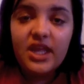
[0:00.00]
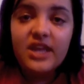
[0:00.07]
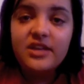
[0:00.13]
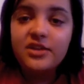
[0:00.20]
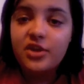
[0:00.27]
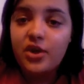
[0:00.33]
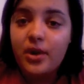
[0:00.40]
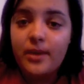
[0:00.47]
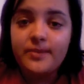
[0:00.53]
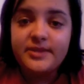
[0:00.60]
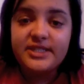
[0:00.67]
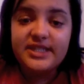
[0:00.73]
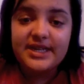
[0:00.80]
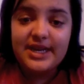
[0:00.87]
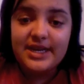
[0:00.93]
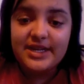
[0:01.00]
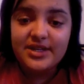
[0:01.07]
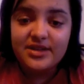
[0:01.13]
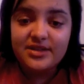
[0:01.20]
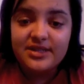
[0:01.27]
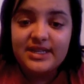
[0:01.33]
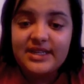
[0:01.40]
to go
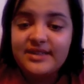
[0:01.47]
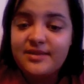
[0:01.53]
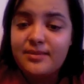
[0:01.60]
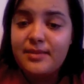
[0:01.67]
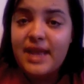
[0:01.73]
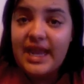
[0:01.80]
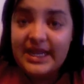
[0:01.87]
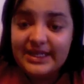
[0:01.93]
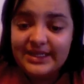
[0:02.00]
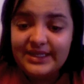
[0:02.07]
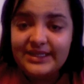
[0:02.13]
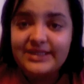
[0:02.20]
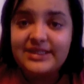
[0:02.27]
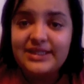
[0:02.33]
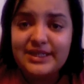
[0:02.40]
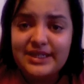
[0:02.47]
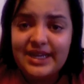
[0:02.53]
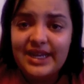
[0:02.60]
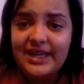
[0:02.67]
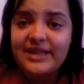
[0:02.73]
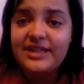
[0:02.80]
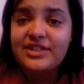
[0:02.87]
upstairs. It's amazing to
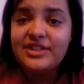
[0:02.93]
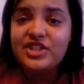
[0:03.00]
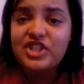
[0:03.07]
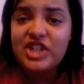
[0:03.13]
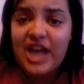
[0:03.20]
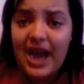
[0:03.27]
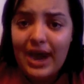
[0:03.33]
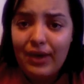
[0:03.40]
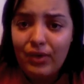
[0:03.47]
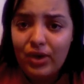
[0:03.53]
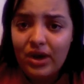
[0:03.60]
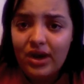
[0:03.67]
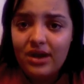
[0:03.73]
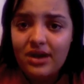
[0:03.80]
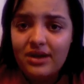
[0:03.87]
take a shower.